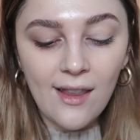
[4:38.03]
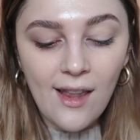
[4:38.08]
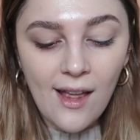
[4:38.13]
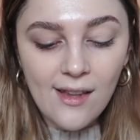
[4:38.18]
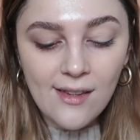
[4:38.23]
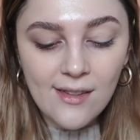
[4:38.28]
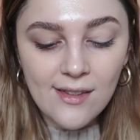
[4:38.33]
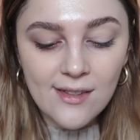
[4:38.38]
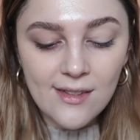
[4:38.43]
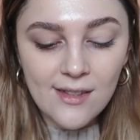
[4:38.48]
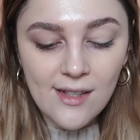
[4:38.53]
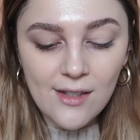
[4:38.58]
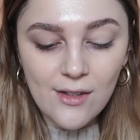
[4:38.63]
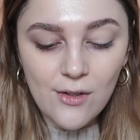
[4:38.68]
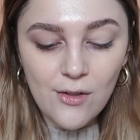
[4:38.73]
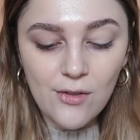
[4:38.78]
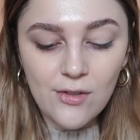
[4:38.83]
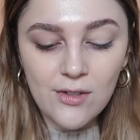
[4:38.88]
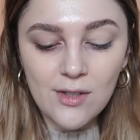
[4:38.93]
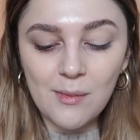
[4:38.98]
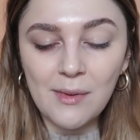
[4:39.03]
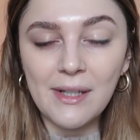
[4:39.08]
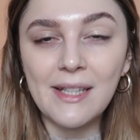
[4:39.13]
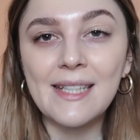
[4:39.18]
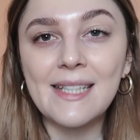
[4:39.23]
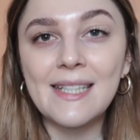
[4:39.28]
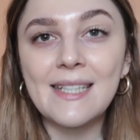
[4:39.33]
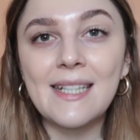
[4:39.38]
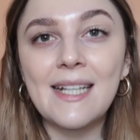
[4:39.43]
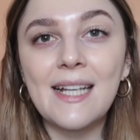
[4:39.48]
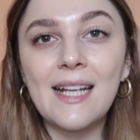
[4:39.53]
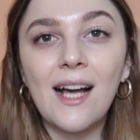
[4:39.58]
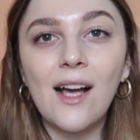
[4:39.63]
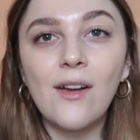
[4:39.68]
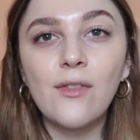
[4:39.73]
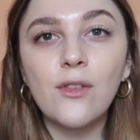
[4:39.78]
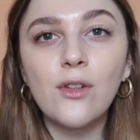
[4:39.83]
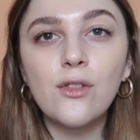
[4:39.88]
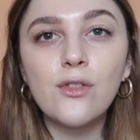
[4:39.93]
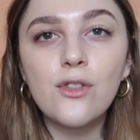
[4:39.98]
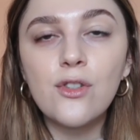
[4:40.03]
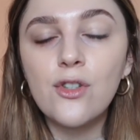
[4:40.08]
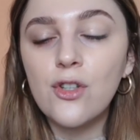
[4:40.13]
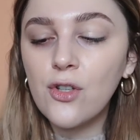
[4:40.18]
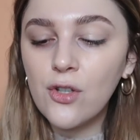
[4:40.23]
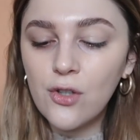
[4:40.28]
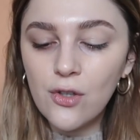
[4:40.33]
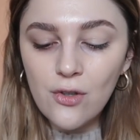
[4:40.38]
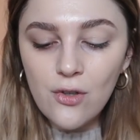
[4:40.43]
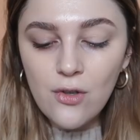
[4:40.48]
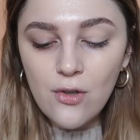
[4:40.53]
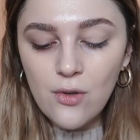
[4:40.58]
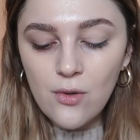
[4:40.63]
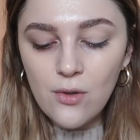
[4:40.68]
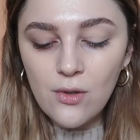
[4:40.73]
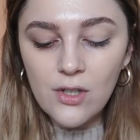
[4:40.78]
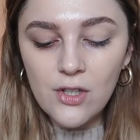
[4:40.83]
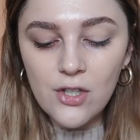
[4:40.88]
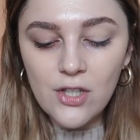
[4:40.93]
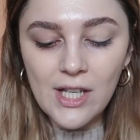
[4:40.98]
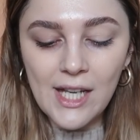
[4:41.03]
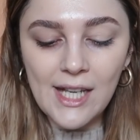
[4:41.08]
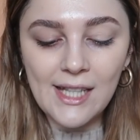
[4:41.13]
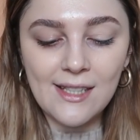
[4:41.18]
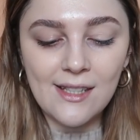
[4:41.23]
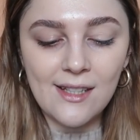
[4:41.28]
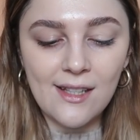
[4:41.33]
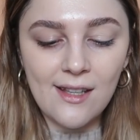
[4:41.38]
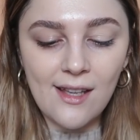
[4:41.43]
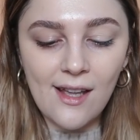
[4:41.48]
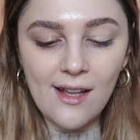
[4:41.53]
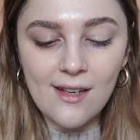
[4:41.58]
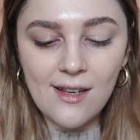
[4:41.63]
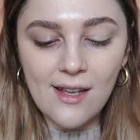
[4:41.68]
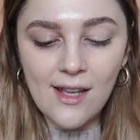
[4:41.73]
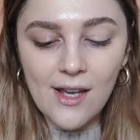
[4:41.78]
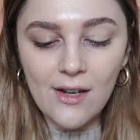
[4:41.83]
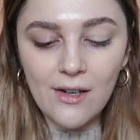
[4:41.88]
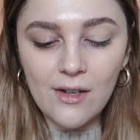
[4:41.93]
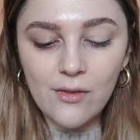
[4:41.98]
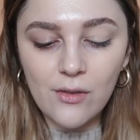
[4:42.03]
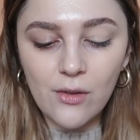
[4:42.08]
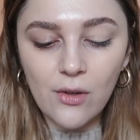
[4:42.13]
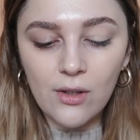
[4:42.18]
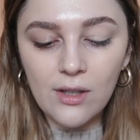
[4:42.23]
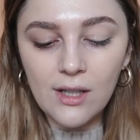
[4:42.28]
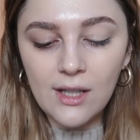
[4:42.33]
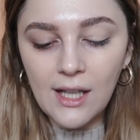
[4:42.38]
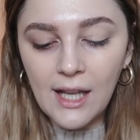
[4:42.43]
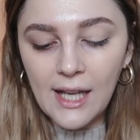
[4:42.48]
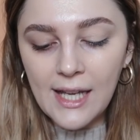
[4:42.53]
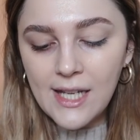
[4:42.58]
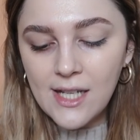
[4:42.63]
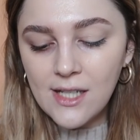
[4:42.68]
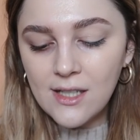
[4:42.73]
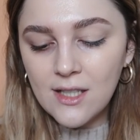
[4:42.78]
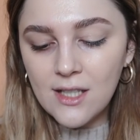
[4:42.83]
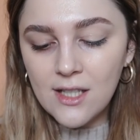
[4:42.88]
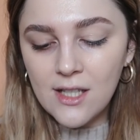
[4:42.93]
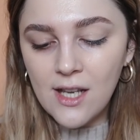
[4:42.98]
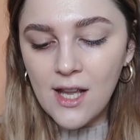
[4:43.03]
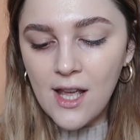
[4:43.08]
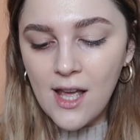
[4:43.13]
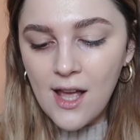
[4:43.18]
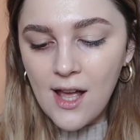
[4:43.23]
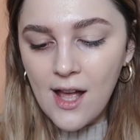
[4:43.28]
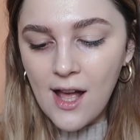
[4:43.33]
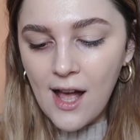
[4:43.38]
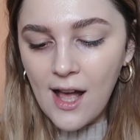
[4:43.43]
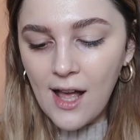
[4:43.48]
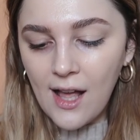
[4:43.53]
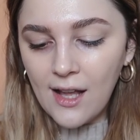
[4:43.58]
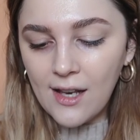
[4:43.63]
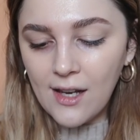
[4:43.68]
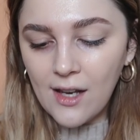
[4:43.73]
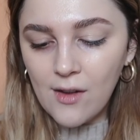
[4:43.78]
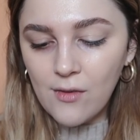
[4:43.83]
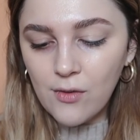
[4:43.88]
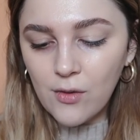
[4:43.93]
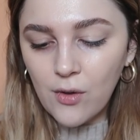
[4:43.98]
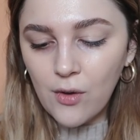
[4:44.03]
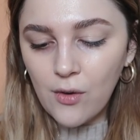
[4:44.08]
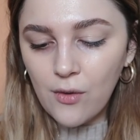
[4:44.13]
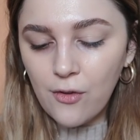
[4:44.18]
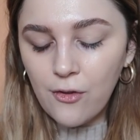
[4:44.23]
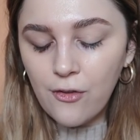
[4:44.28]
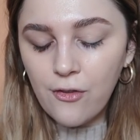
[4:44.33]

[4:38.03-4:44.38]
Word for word: Let's use some concealer. I've got two shades again here. I've got light and I've got